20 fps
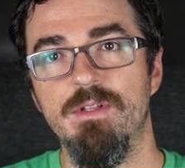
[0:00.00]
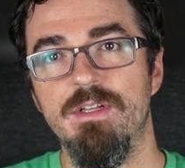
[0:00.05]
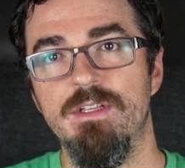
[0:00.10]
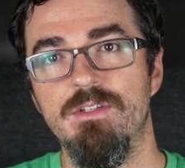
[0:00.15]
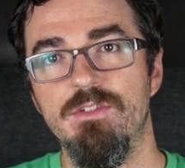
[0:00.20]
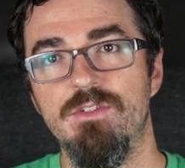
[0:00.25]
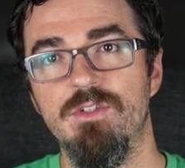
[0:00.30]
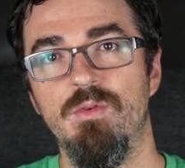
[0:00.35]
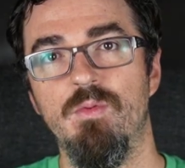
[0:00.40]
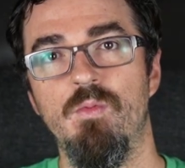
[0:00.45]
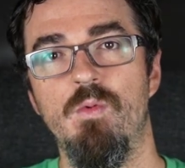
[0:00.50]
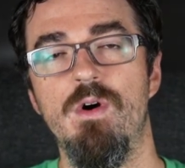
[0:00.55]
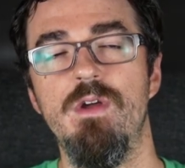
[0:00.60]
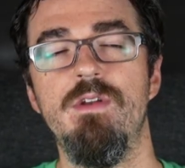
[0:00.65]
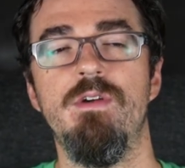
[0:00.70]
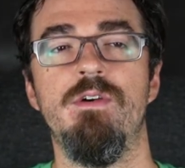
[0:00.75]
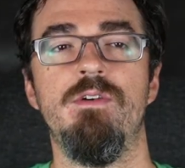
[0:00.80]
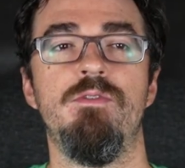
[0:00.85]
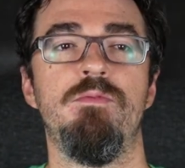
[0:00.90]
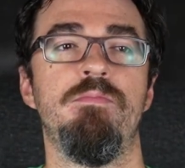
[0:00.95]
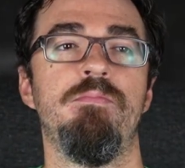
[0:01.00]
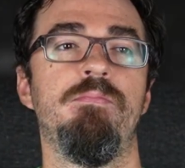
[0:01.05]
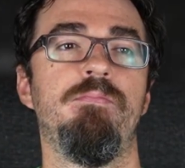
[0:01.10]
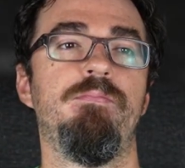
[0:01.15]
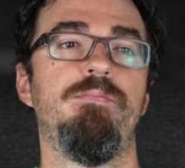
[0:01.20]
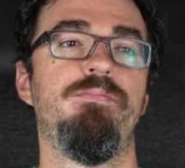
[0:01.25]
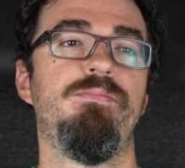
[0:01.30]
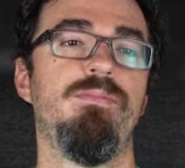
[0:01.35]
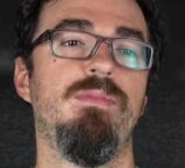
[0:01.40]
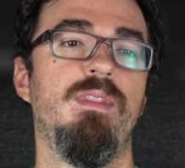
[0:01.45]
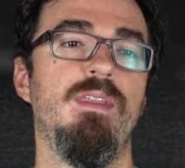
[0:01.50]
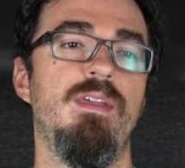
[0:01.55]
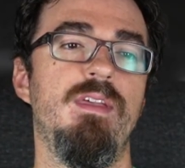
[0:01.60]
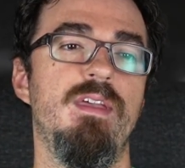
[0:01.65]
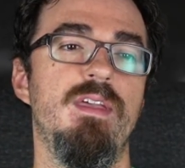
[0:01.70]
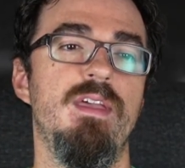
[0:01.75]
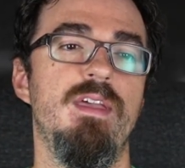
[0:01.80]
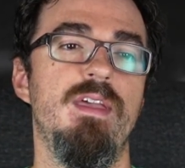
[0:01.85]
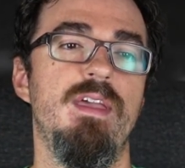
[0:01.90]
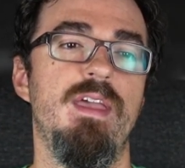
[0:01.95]
into 1 ohm.
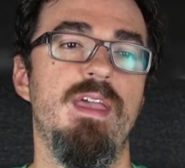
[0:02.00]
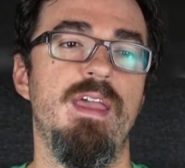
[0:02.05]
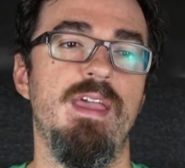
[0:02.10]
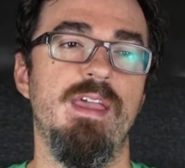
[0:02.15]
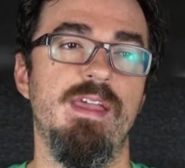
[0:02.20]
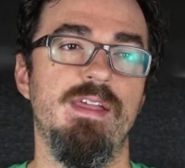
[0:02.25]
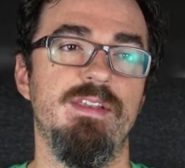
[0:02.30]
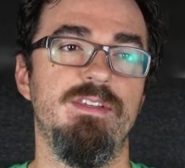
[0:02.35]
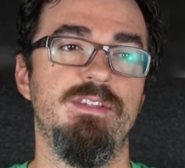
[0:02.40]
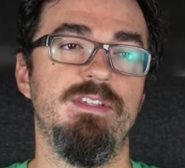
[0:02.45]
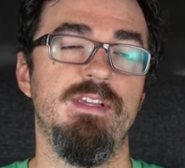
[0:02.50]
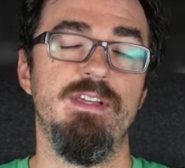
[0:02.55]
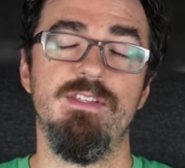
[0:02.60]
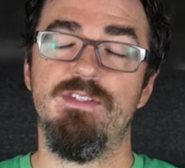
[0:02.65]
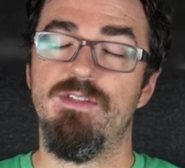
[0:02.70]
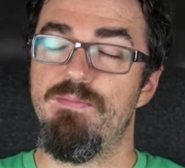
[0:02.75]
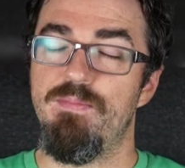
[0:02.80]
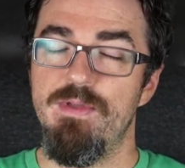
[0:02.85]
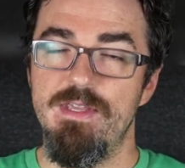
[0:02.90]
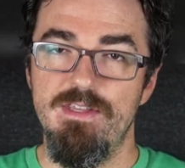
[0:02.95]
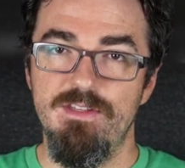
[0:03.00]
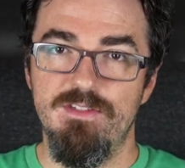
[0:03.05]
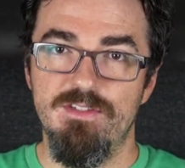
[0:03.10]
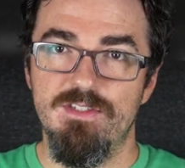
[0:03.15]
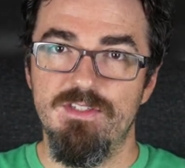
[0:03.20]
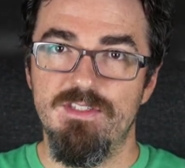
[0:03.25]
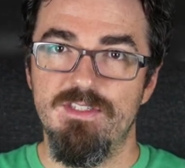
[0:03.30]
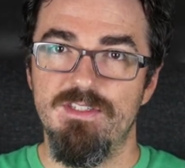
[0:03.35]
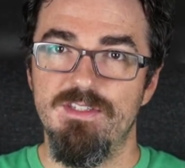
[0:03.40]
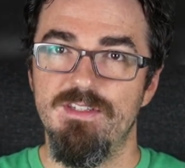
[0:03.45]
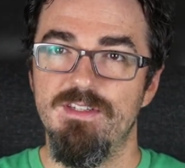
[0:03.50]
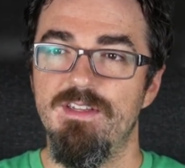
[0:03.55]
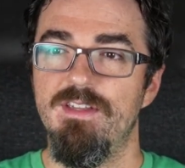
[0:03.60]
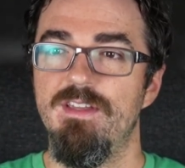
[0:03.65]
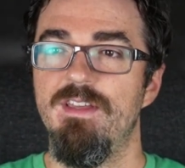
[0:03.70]
And it's a beast.